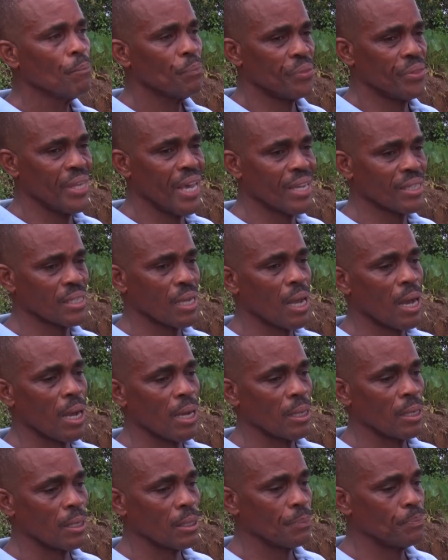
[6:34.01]
that
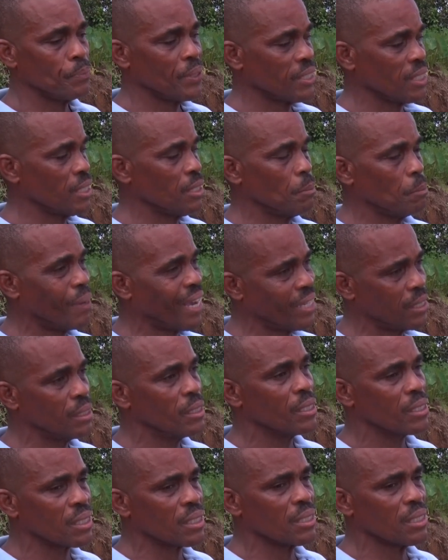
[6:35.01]
are put in by
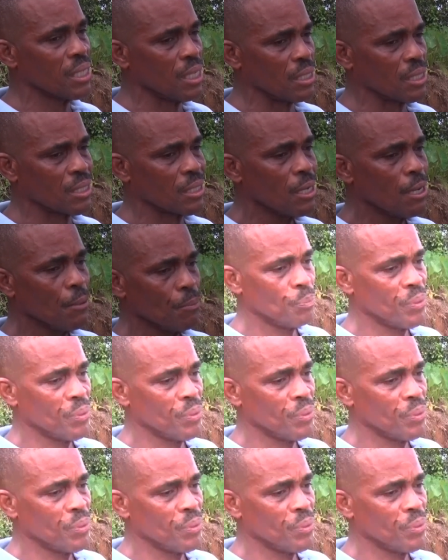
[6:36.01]
the state,